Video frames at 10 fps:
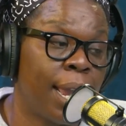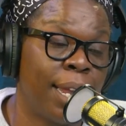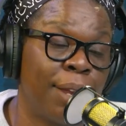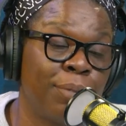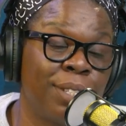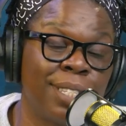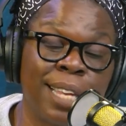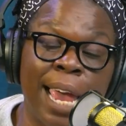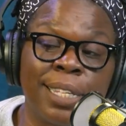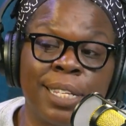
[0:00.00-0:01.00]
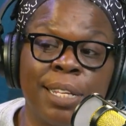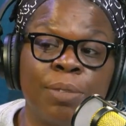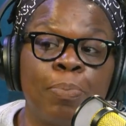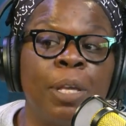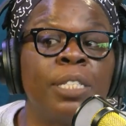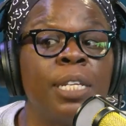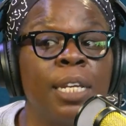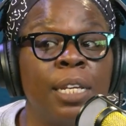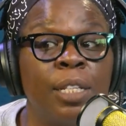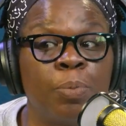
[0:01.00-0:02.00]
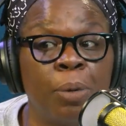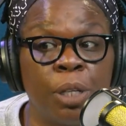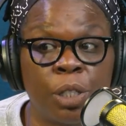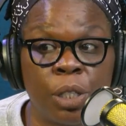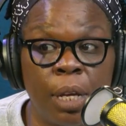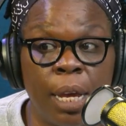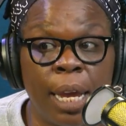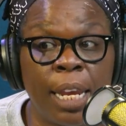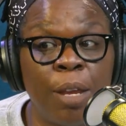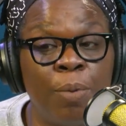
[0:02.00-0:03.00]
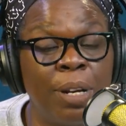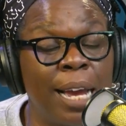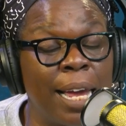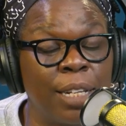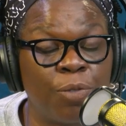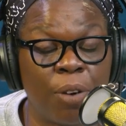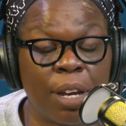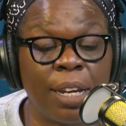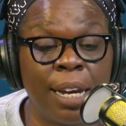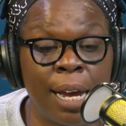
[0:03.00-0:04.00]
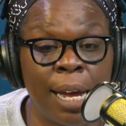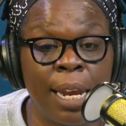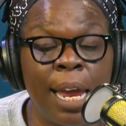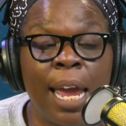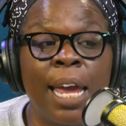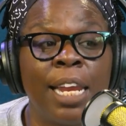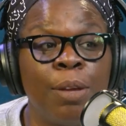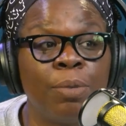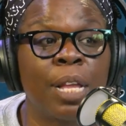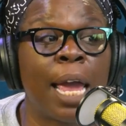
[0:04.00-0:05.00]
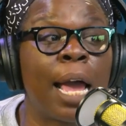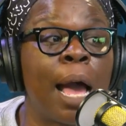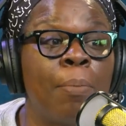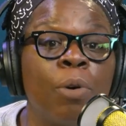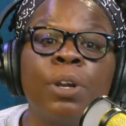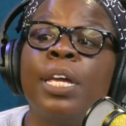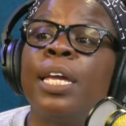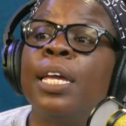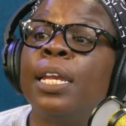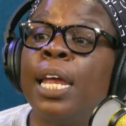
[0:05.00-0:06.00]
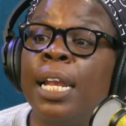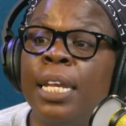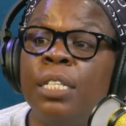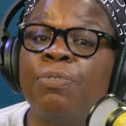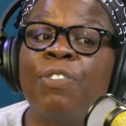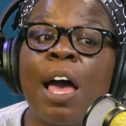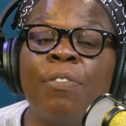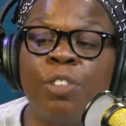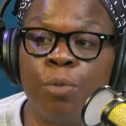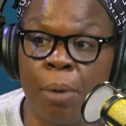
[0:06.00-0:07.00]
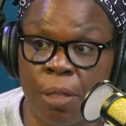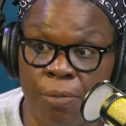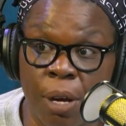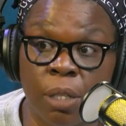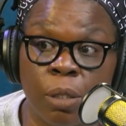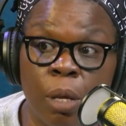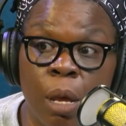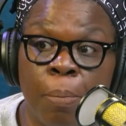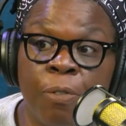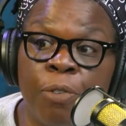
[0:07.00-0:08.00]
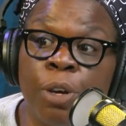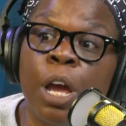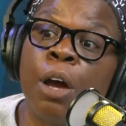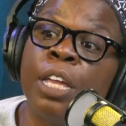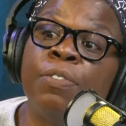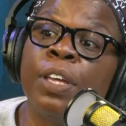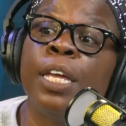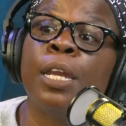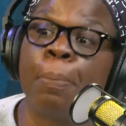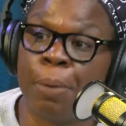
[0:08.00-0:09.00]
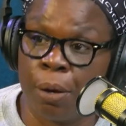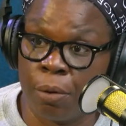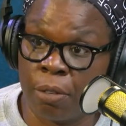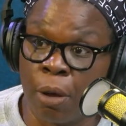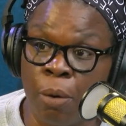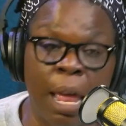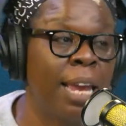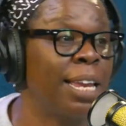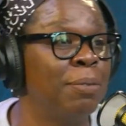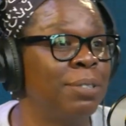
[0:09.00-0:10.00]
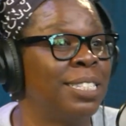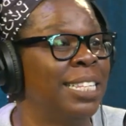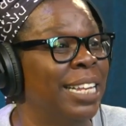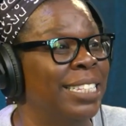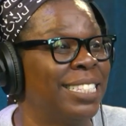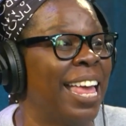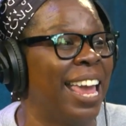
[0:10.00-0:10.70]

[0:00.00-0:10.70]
and there was this gangster pissing in his bush, and he wouldn't got his fucking gun, and he was like, I'm gonna hit at least 5 of you motherfuckers before y'all even get up here. So like it was just